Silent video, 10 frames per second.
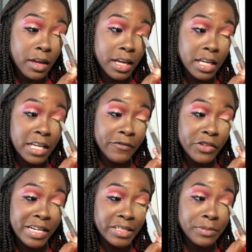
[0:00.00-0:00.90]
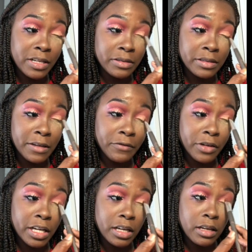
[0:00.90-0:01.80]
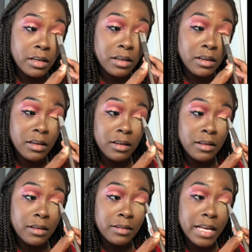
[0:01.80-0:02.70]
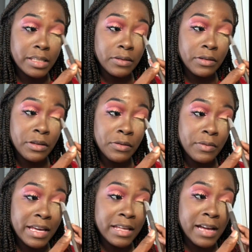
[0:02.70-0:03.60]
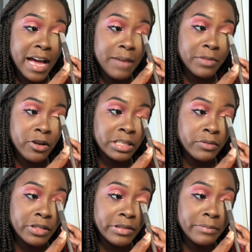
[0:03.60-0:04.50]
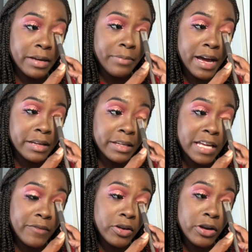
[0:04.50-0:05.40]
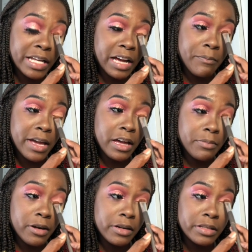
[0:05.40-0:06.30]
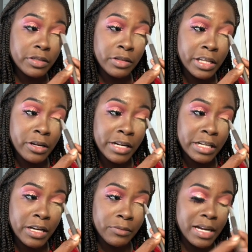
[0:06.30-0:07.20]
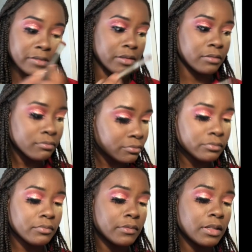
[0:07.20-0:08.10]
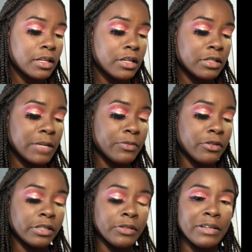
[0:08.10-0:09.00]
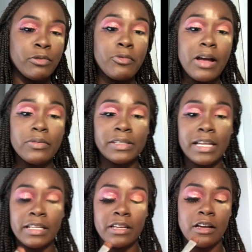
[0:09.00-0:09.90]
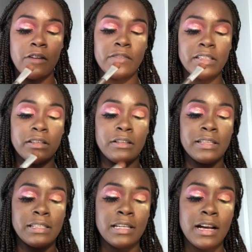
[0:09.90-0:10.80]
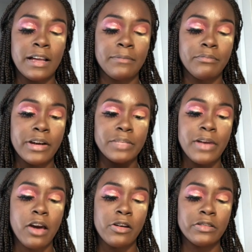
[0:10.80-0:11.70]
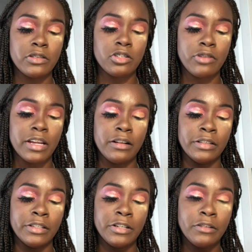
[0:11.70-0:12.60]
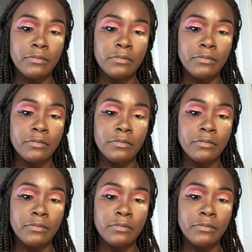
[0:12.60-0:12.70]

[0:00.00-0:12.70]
If you like something else different, that's on you. And I'm the only one using my palette. If you're like a makeup artist, then you already know not to dip your glue. And remember I was telling y'all, this is not pressed powder. This is straight glitter.